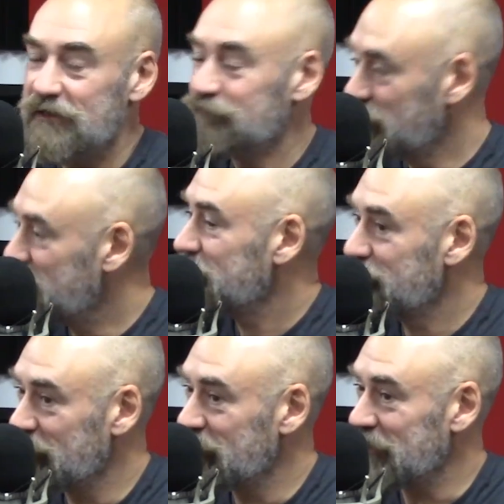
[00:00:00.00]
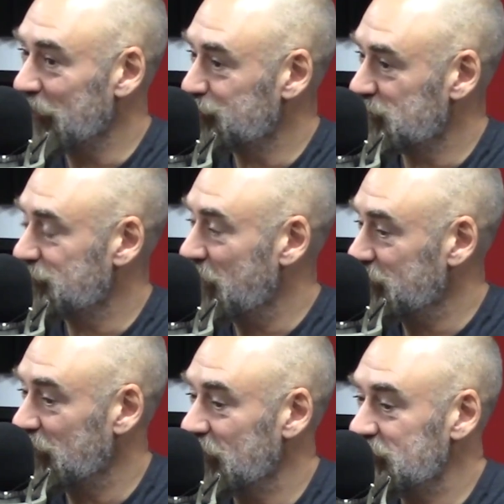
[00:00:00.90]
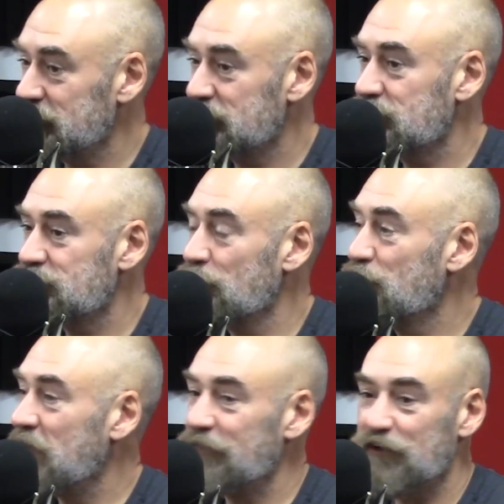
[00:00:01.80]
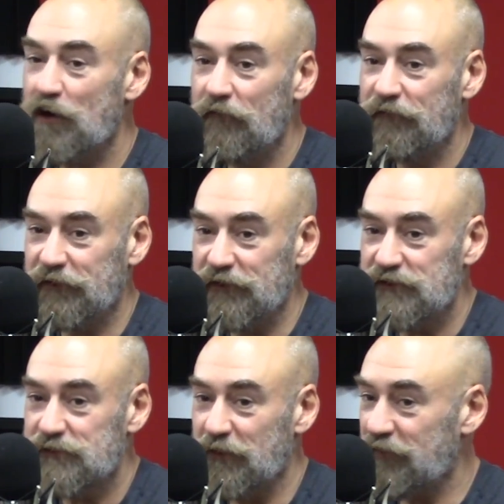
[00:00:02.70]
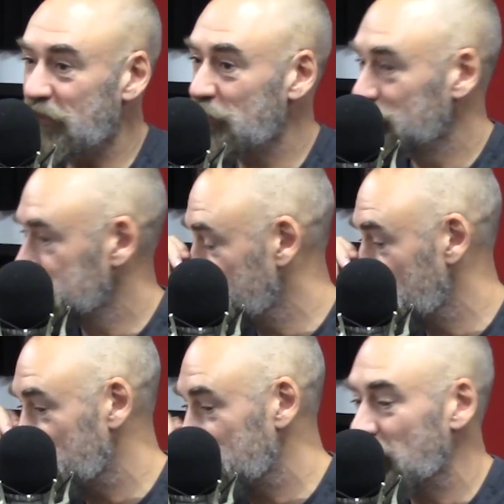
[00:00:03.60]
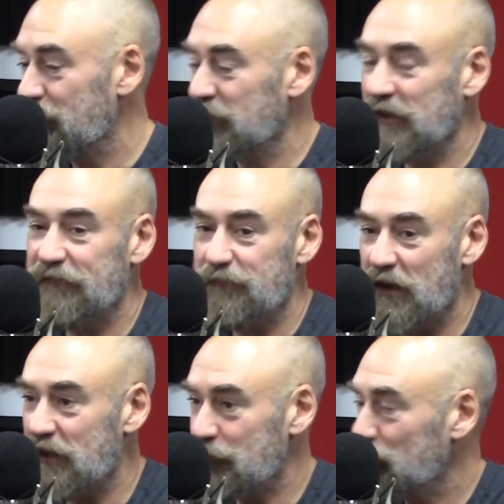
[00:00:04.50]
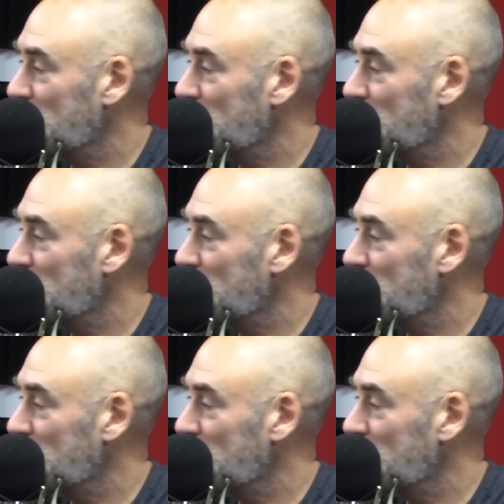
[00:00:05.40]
really, really helps it's Man United. So we get the confidence, but they also know they can't put 11 behind the ball